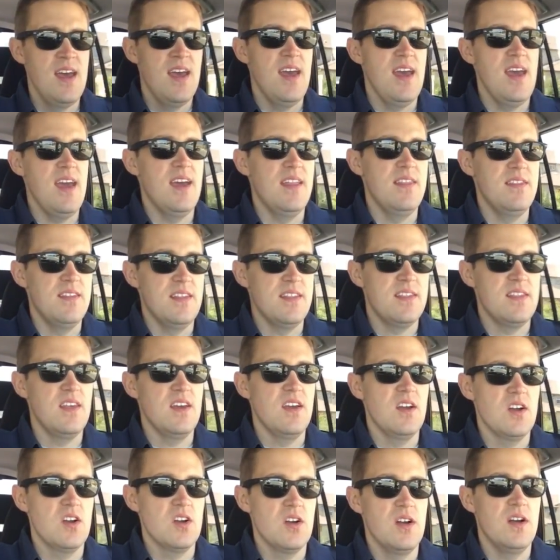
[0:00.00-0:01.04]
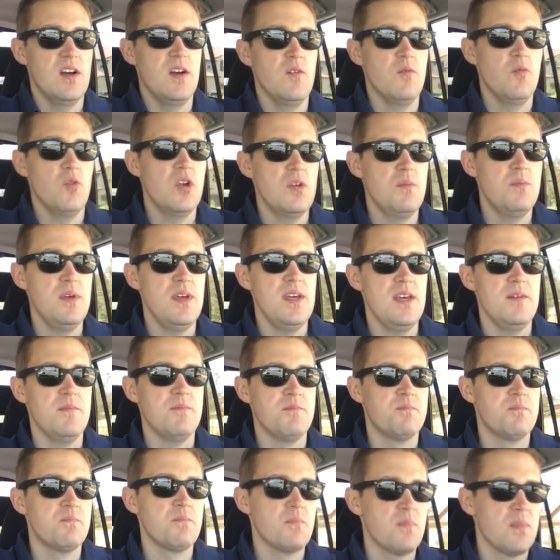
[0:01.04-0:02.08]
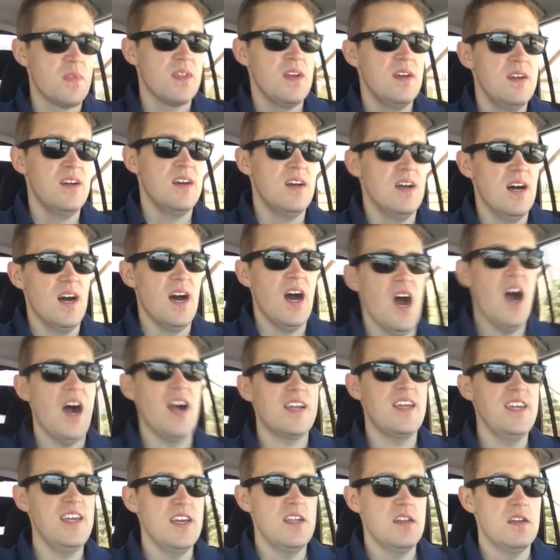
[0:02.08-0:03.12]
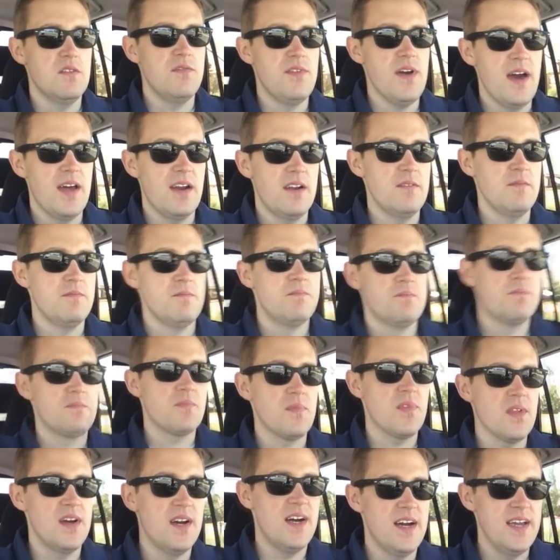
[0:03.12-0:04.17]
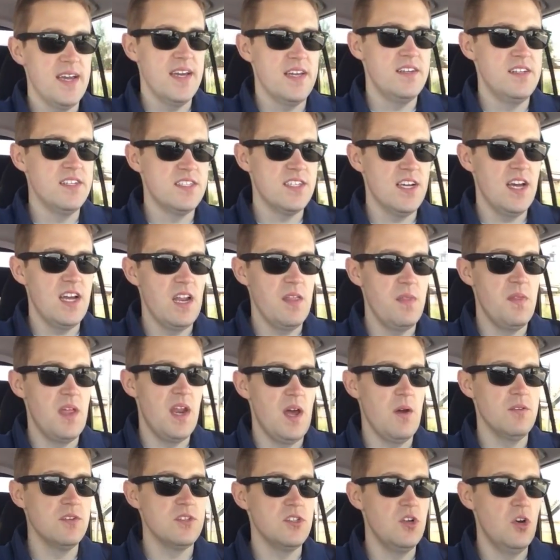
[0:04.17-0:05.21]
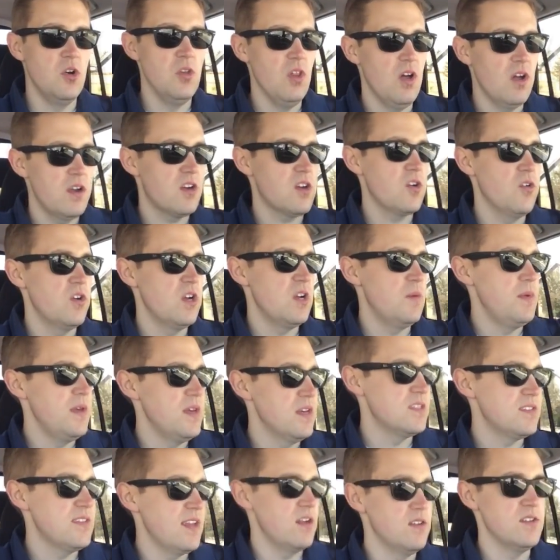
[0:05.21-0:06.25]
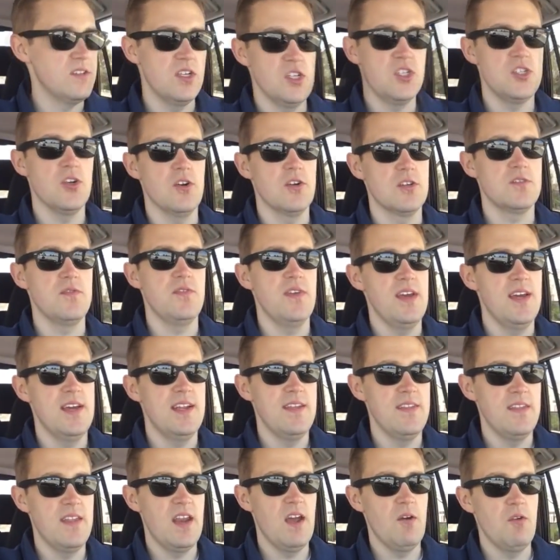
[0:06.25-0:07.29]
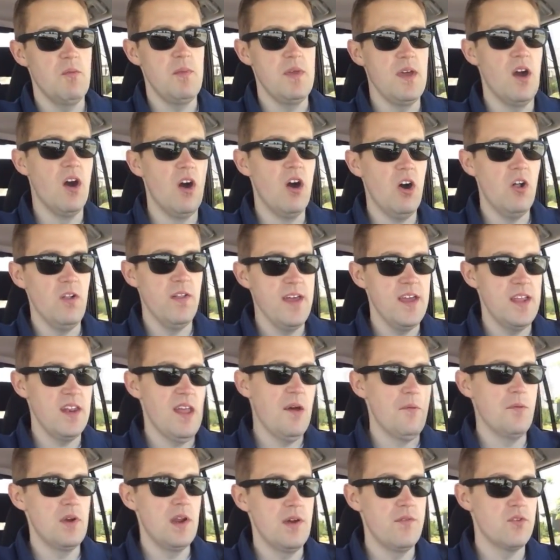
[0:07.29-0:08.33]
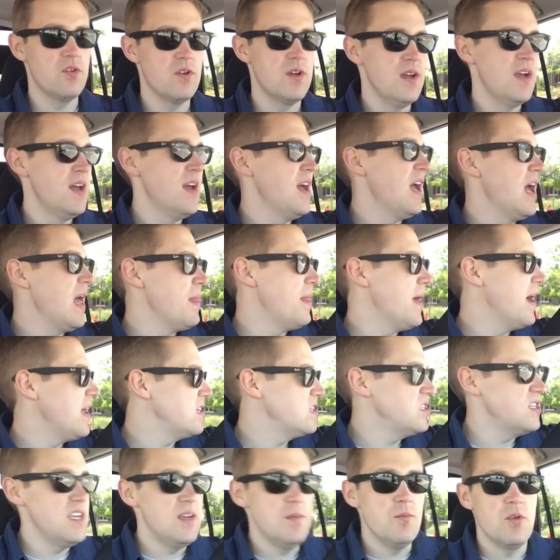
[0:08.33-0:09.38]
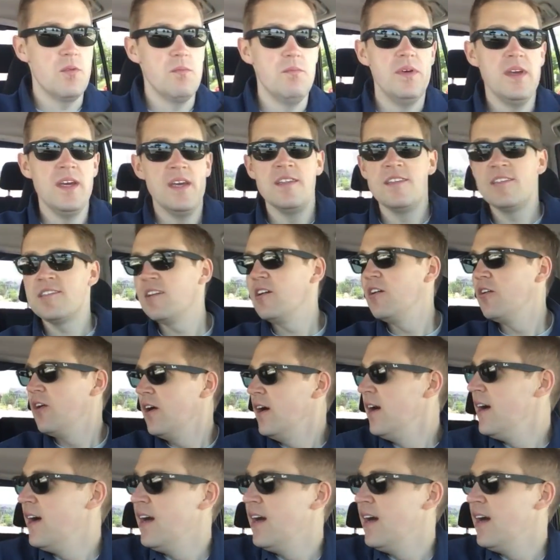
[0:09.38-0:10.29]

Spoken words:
and that there would be hockey in Nevada, I had decided that I was no longer going to be a San Jose Sharks fan and that I would be all in on whatever that team would be. So